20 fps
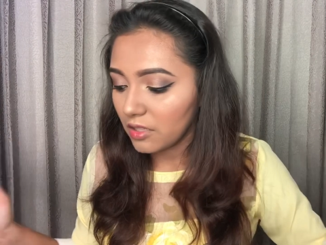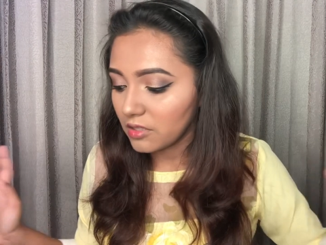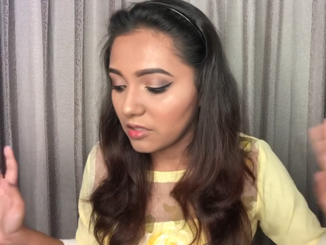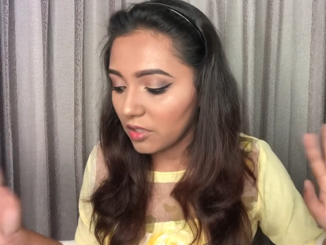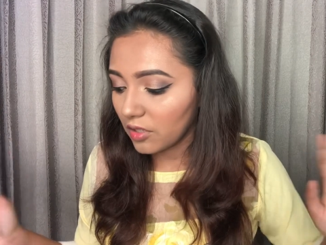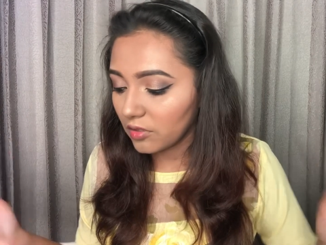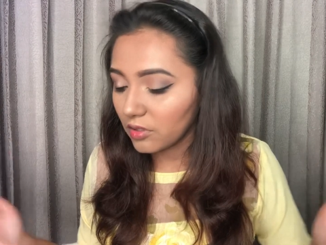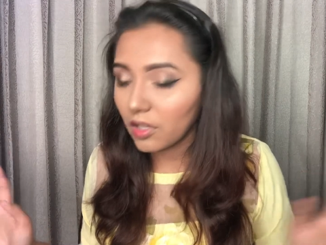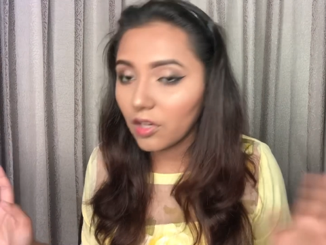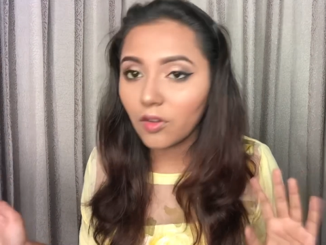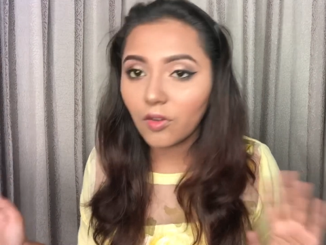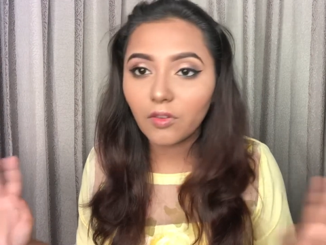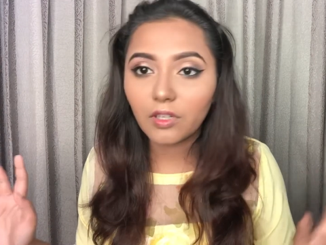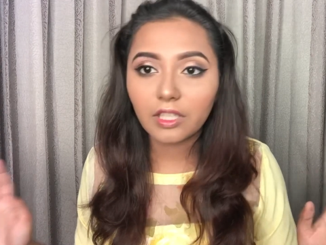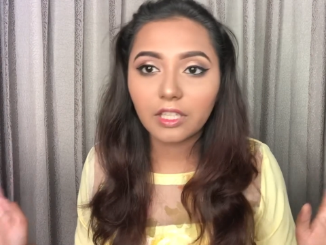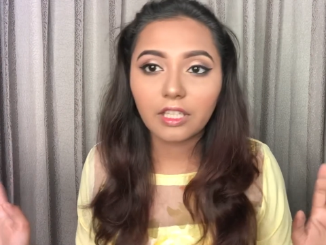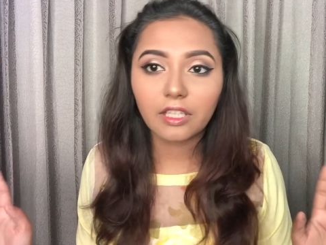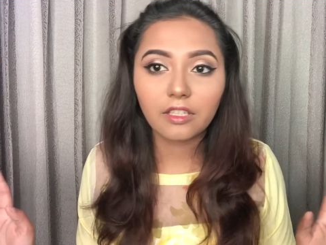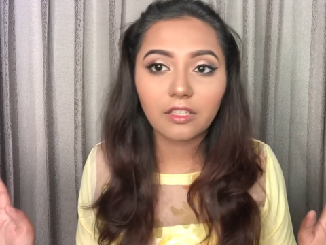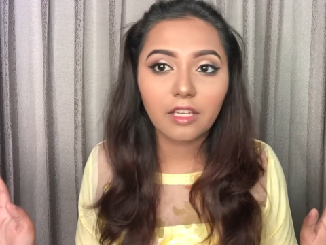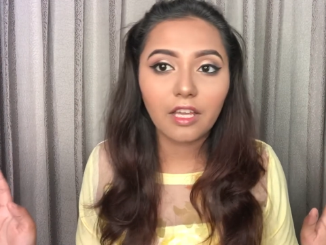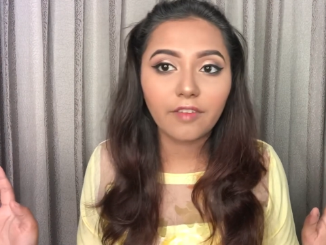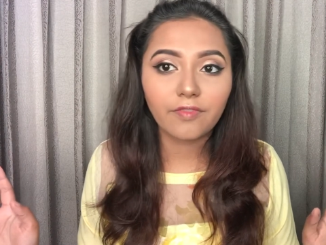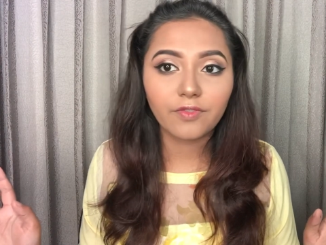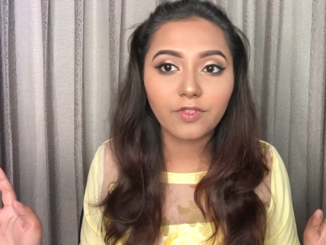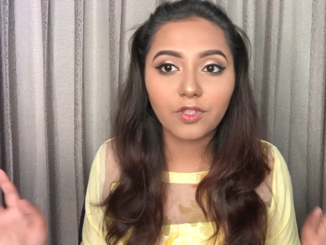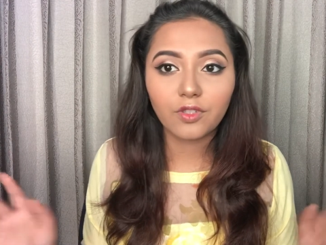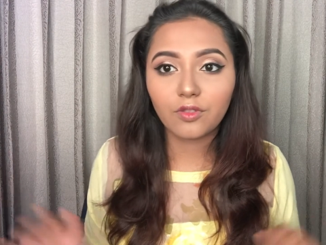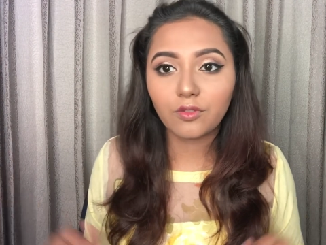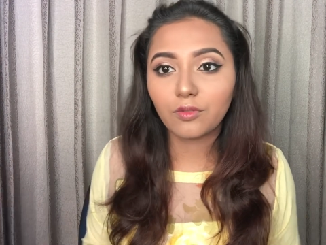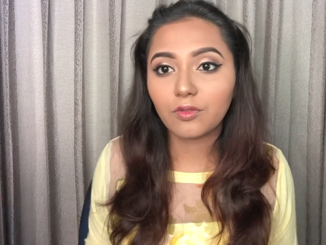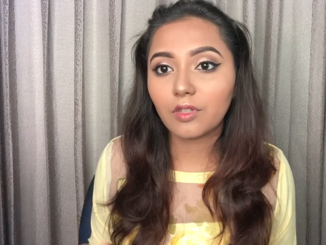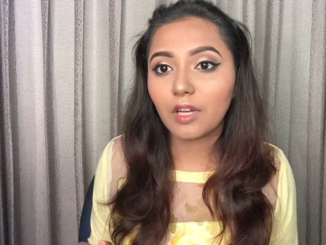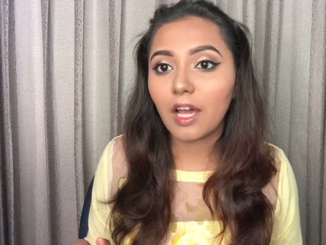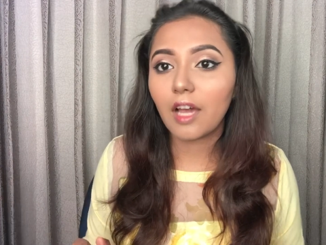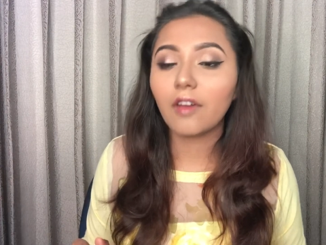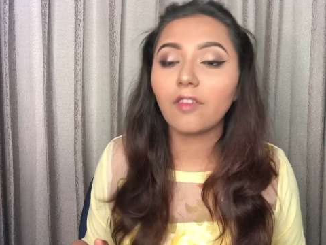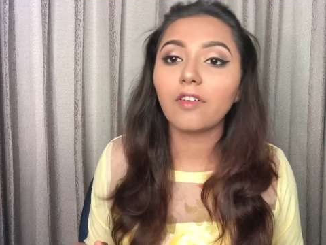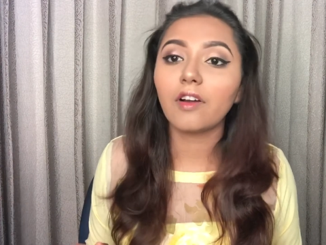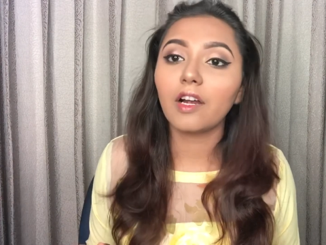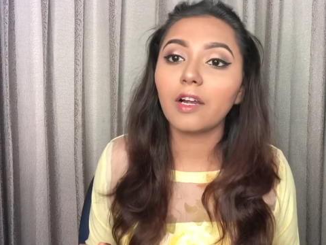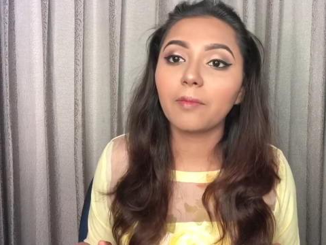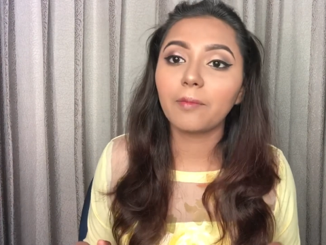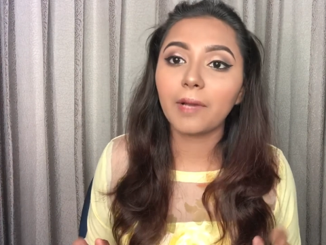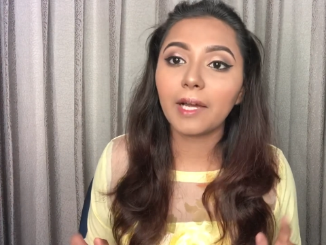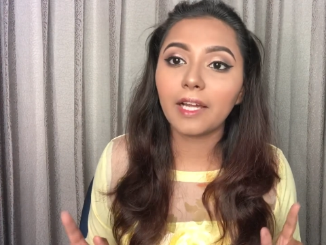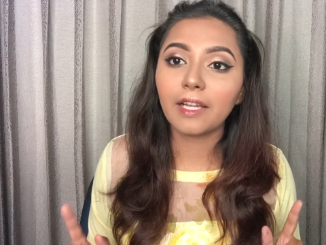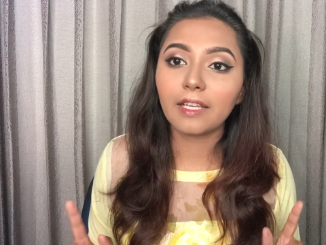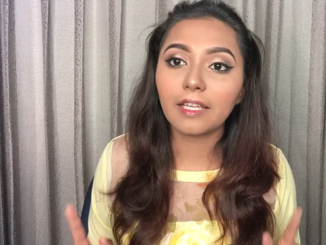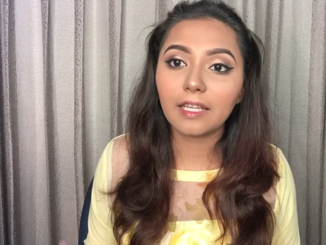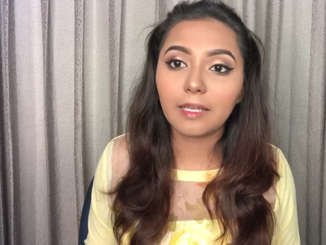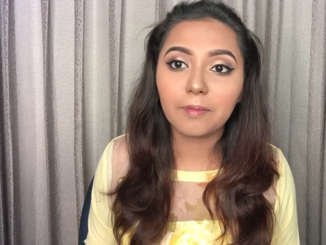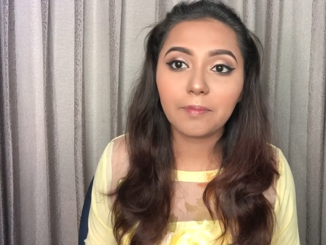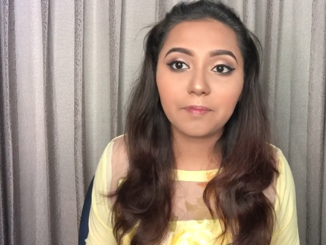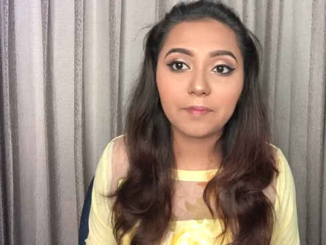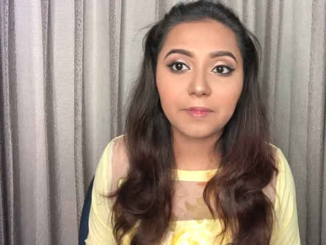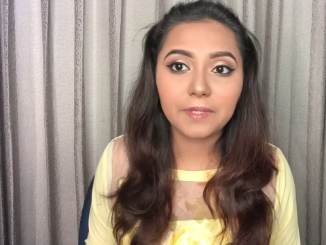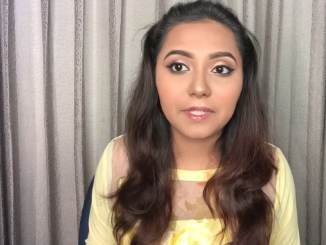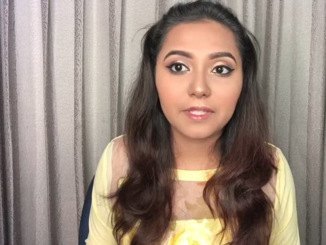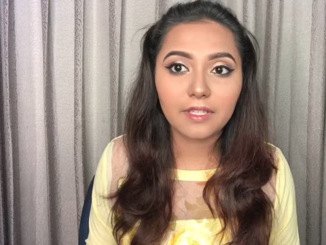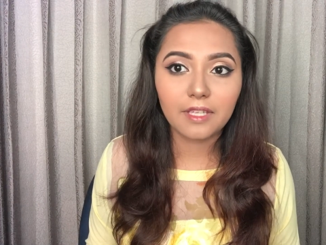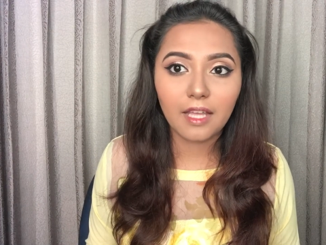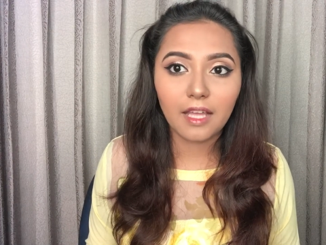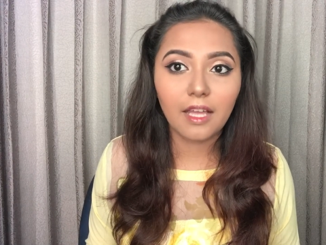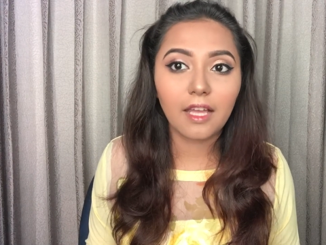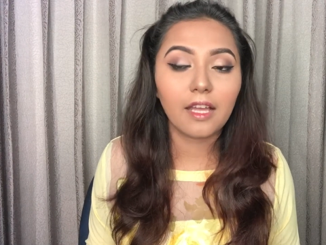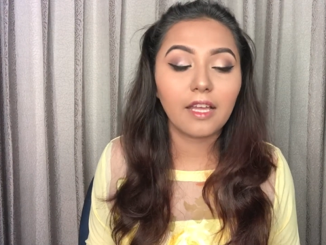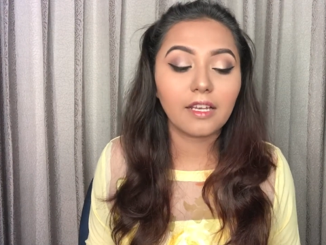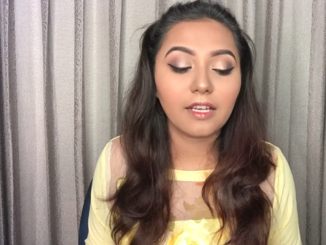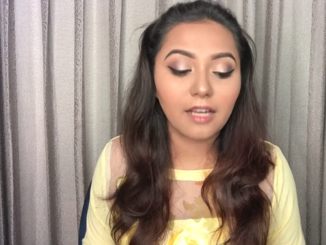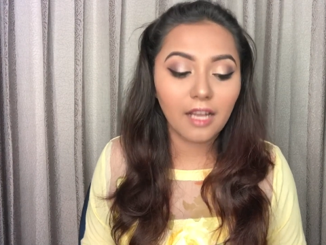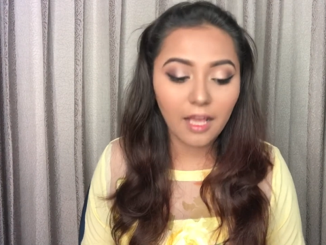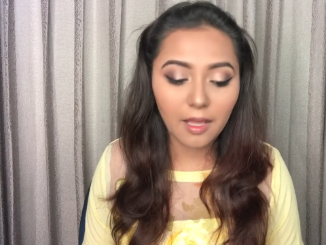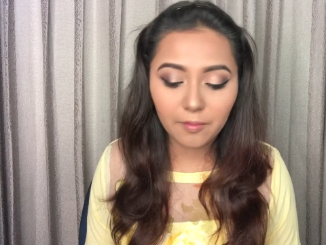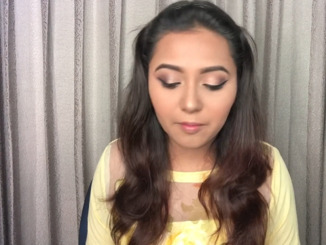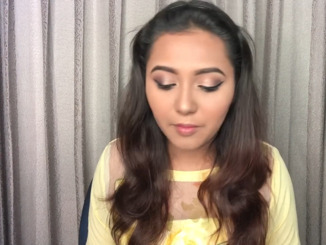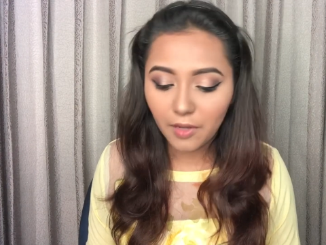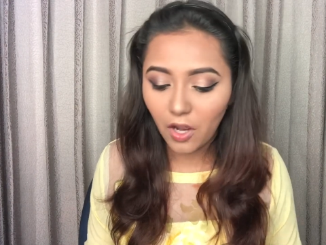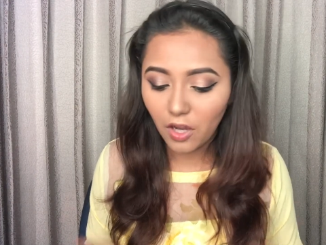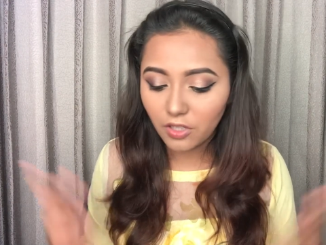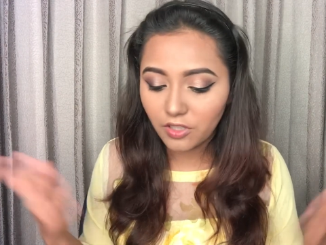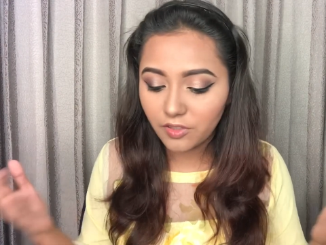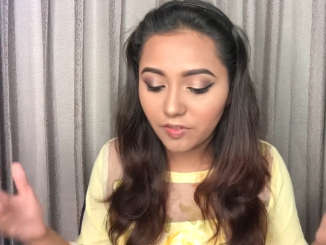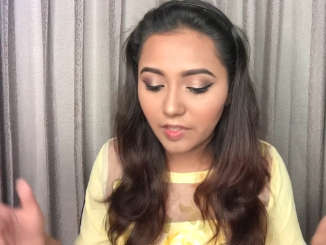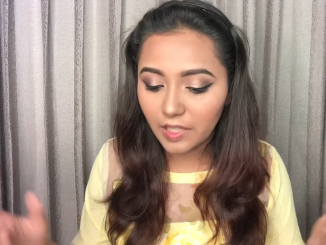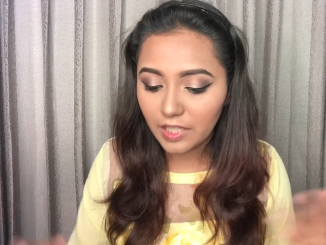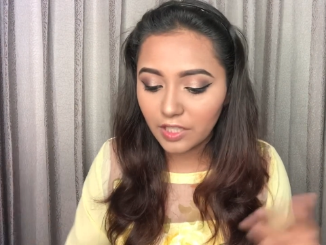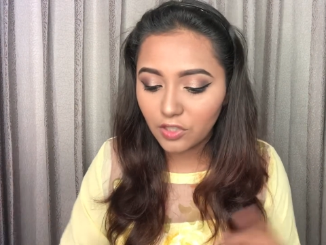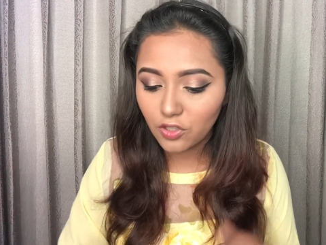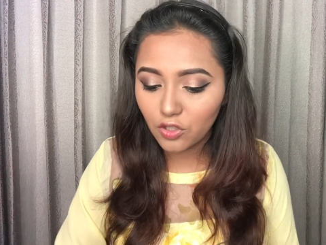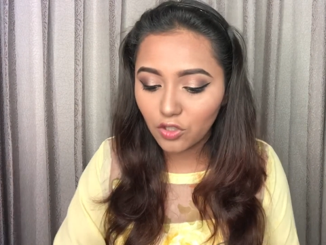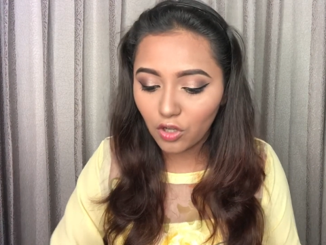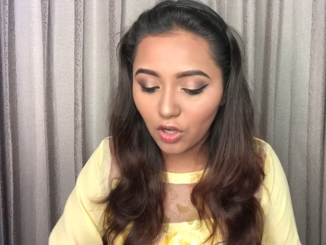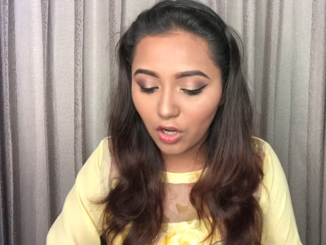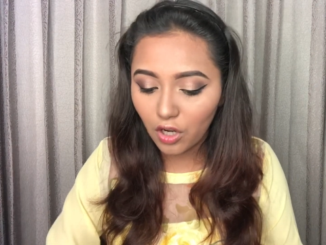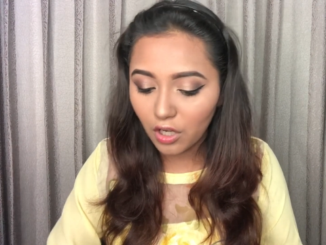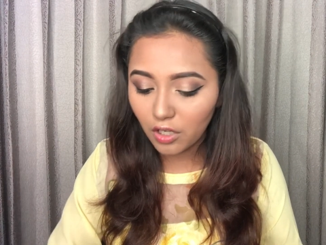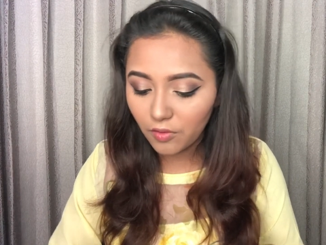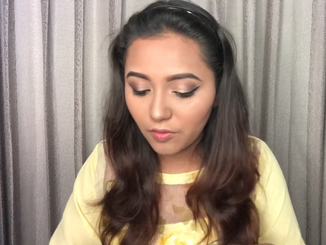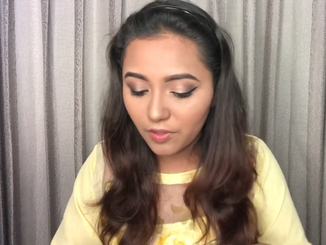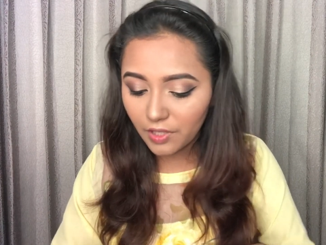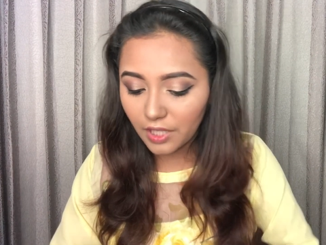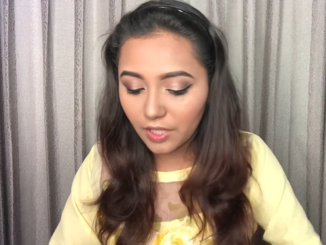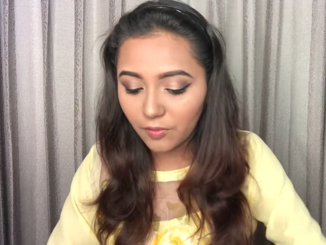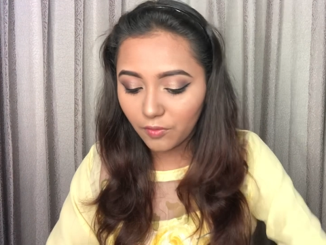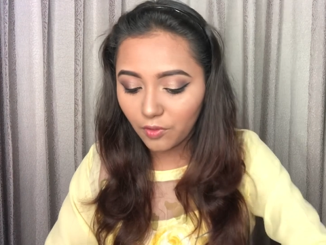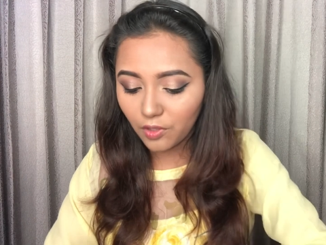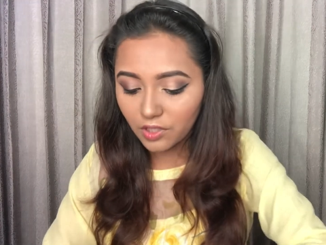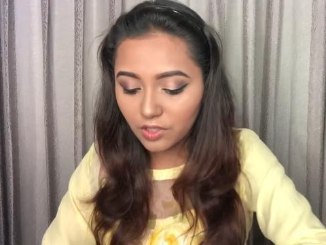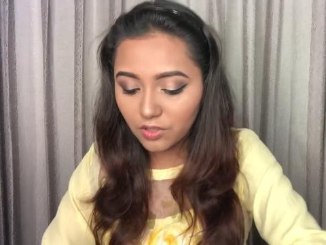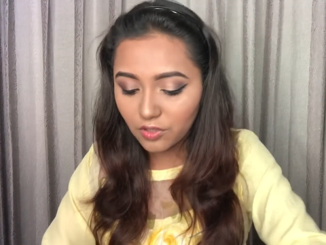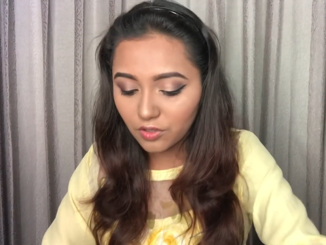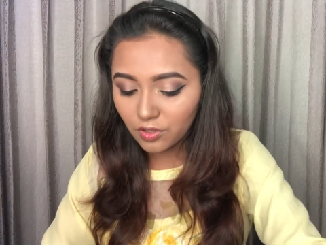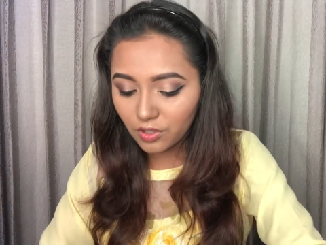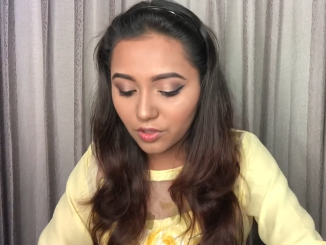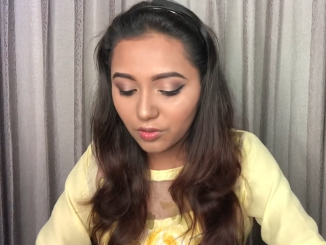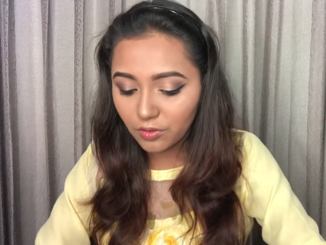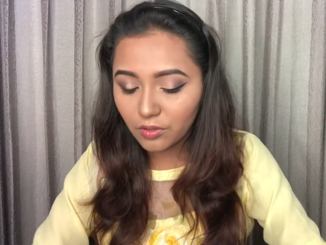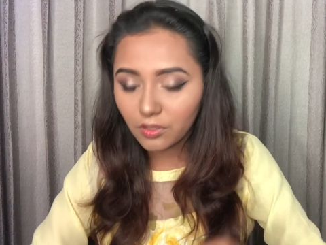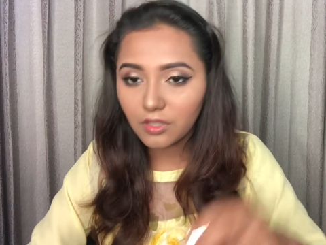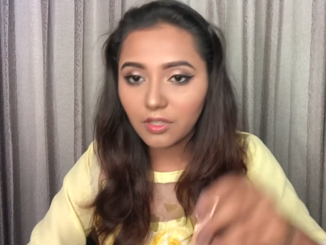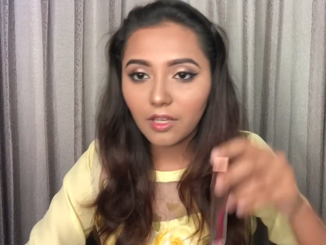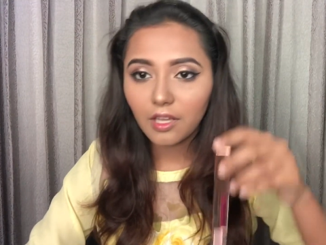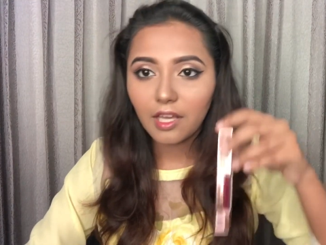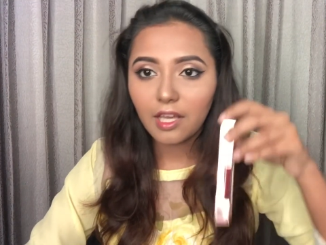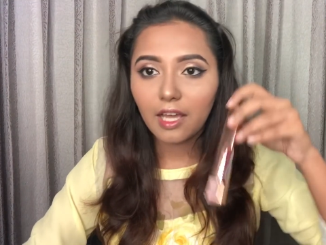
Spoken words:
So the only thing left to do now are my lips, and I'm not really sure what I want to use.